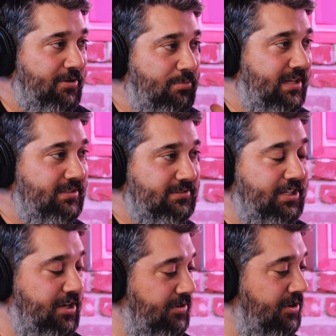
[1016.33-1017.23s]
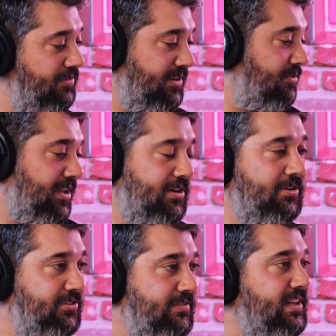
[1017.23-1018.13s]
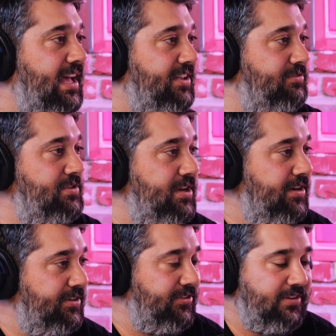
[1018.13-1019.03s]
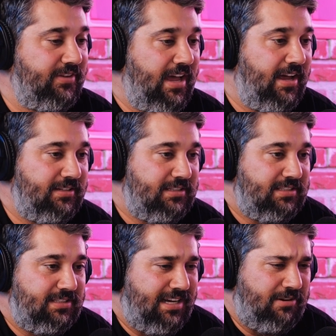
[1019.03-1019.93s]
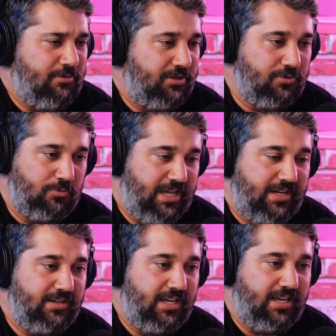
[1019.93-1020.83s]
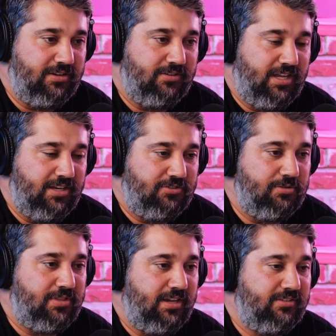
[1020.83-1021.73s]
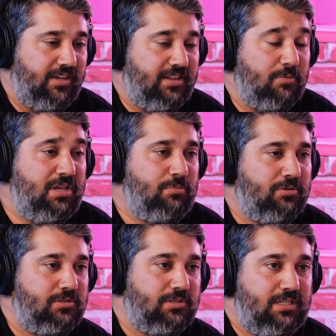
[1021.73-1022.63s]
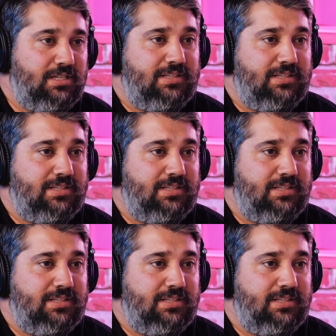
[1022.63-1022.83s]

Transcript: But you know, over the course of the last few years, is that everyone can win and do things, and the people,